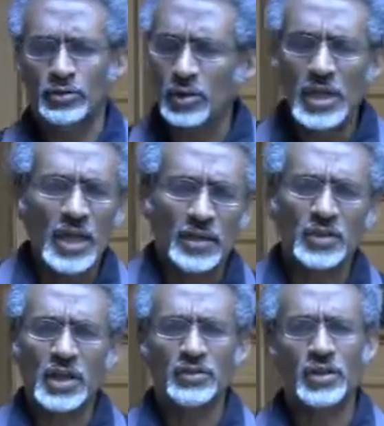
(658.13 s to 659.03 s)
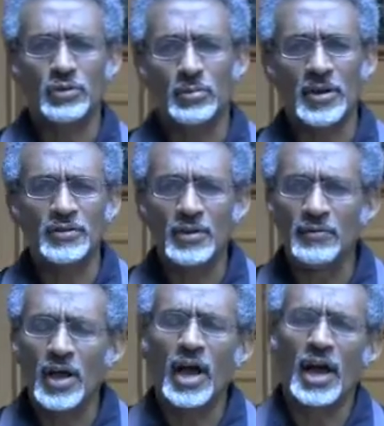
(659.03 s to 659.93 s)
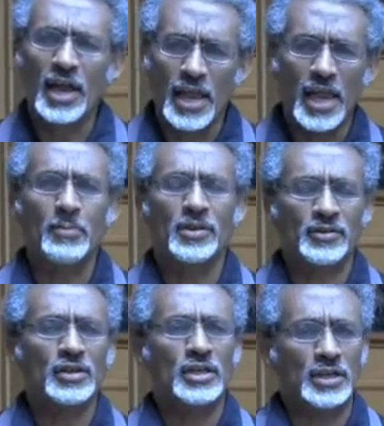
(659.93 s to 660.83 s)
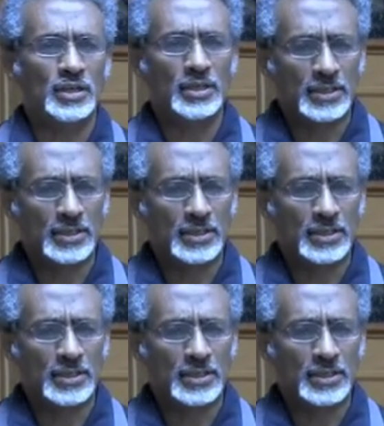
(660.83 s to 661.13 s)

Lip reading: And then I say to myself, I am a sinner.